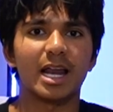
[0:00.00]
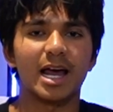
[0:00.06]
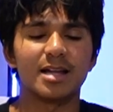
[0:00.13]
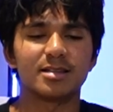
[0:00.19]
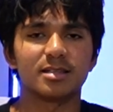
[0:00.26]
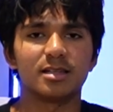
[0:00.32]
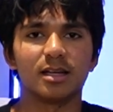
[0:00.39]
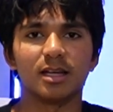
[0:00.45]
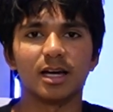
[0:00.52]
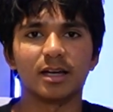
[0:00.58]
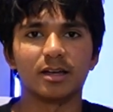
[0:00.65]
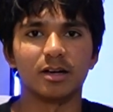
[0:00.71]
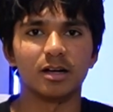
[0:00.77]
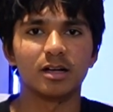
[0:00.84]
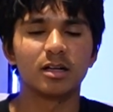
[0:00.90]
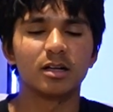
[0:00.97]
and Anthony
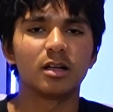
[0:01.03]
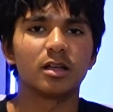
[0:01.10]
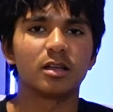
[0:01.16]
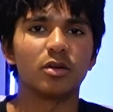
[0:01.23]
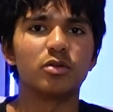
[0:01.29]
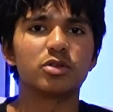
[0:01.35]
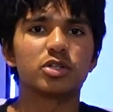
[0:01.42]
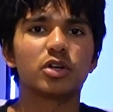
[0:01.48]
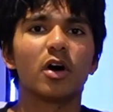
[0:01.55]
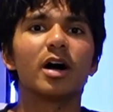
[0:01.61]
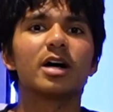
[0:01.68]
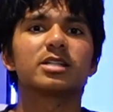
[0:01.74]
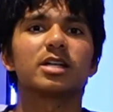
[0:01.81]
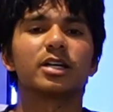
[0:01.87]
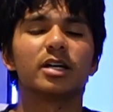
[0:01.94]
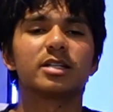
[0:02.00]
Elanga. Those
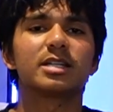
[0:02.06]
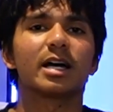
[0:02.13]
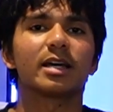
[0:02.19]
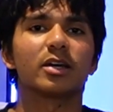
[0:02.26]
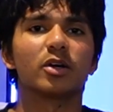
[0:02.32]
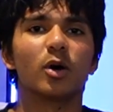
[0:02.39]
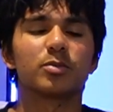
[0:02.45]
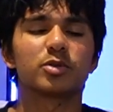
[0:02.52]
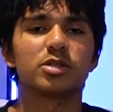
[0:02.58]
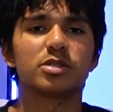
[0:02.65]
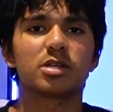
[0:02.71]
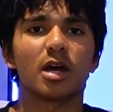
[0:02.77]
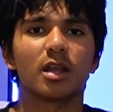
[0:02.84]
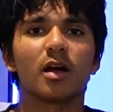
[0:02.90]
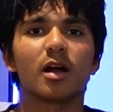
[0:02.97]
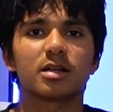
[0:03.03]
guys are your attacking options.
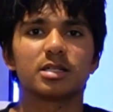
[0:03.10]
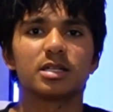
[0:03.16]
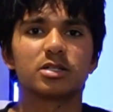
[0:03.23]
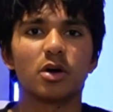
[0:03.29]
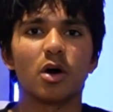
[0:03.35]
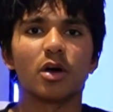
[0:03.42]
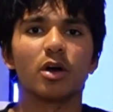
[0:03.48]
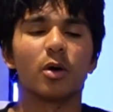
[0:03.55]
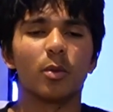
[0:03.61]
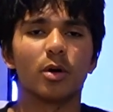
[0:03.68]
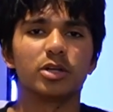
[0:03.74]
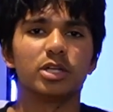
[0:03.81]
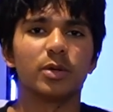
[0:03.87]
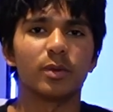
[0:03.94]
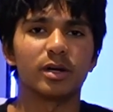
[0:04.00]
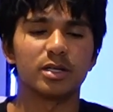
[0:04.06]
I like to see Tayo
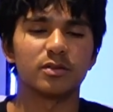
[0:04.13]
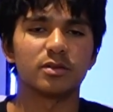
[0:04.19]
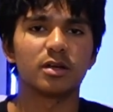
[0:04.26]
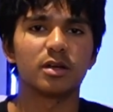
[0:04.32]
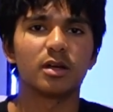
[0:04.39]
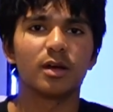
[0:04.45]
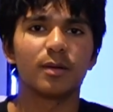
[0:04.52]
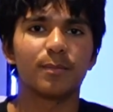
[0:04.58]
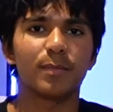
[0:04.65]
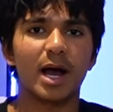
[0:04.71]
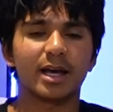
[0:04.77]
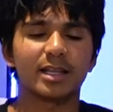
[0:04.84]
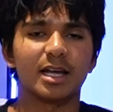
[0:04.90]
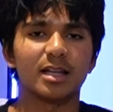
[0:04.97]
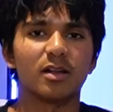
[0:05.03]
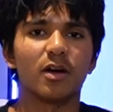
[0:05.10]
Wanyu when he's back
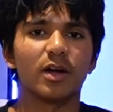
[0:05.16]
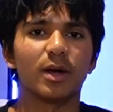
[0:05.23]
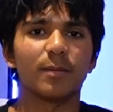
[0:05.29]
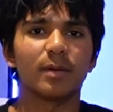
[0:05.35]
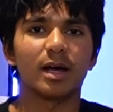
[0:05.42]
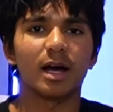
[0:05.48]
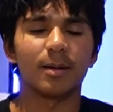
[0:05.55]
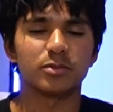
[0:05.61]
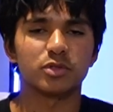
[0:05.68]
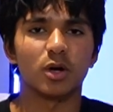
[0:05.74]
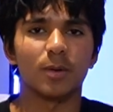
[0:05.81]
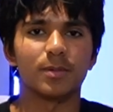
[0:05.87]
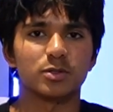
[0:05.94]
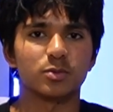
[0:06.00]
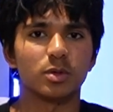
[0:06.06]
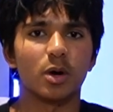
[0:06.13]
in that lineup up
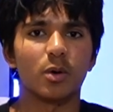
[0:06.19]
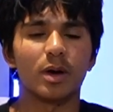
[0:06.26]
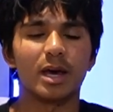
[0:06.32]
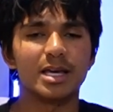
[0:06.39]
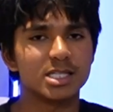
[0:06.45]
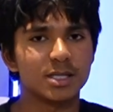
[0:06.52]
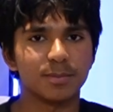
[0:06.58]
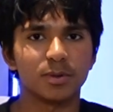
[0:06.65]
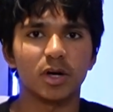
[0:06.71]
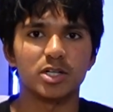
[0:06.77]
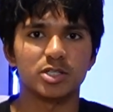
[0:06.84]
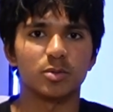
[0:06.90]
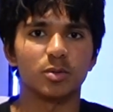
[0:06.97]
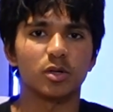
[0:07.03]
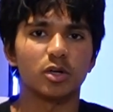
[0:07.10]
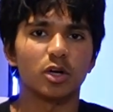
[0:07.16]
top as well. He supplies
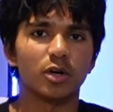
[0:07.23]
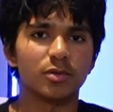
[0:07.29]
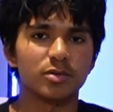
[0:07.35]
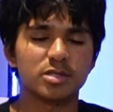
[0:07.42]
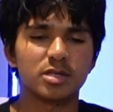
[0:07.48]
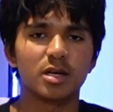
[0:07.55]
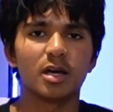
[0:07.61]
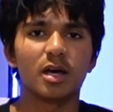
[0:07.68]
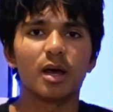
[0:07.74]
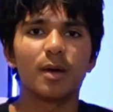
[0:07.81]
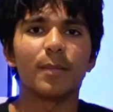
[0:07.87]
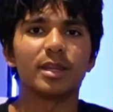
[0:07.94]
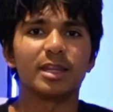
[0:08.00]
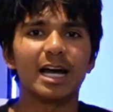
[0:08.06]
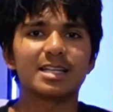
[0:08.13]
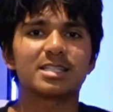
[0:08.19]
you with the goals,
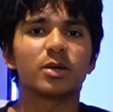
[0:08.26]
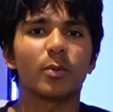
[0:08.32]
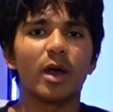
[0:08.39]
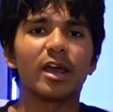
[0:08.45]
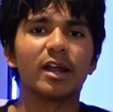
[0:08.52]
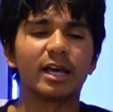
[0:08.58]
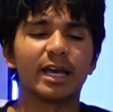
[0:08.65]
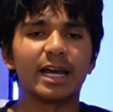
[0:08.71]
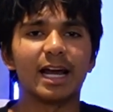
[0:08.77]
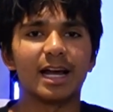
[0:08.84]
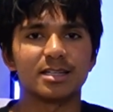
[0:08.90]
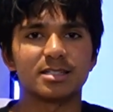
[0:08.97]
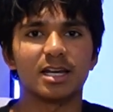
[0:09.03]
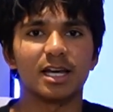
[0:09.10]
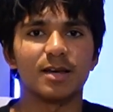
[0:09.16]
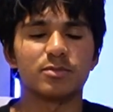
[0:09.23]
but that's the way you're going to get at
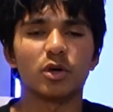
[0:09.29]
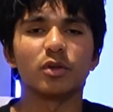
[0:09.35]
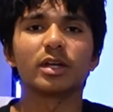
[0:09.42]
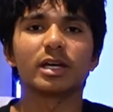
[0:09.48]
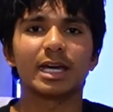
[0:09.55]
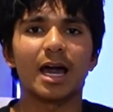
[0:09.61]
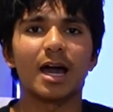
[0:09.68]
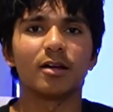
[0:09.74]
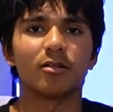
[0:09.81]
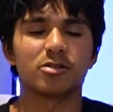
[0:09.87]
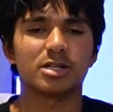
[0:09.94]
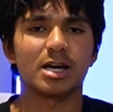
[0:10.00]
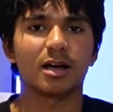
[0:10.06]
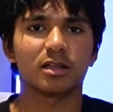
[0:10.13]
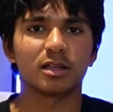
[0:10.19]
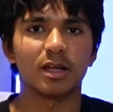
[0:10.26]
teams. On the
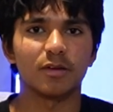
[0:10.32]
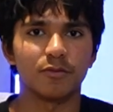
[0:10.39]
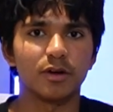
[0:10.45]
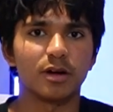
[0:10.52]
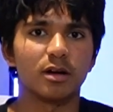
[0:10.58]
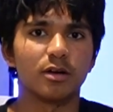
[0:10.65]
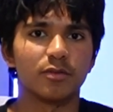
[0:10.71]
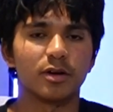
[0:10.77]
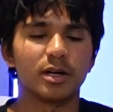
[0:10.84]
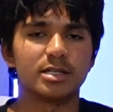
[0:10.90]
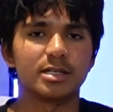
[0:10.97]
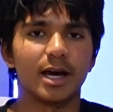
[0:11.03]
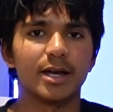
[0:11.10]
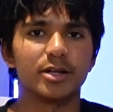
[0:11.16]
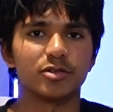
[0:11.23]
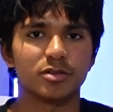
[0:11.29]
counter-attack, they're very, very
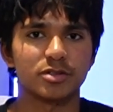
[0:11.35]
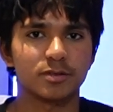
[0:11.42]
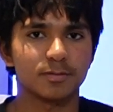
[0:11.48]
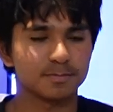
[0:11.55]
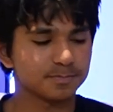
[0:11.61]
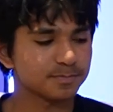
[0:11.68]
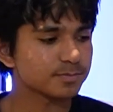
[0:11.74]
dangerous.